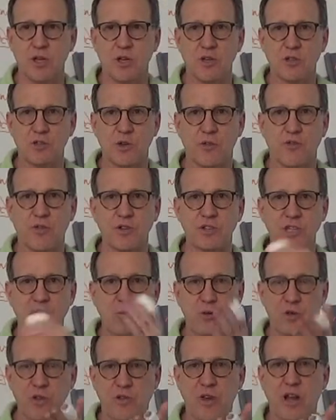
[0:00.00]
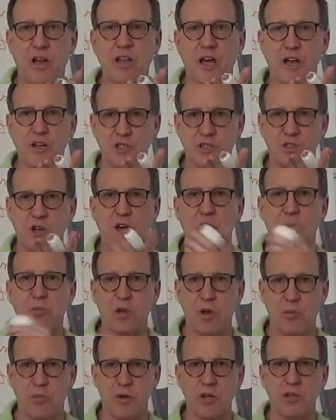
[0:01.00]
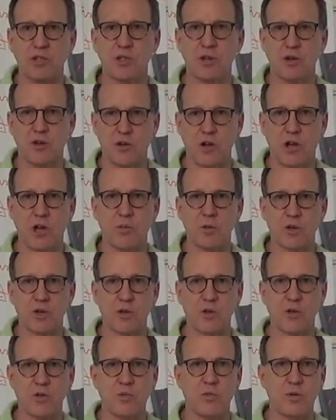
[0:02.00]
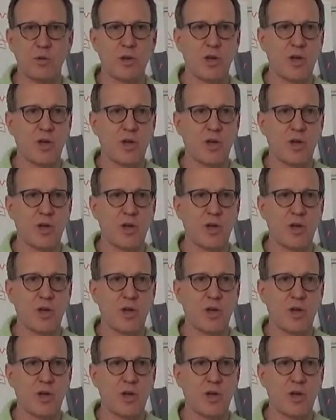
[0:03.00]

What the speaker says: So, for example, you've got a lot of startup companies here at Almacube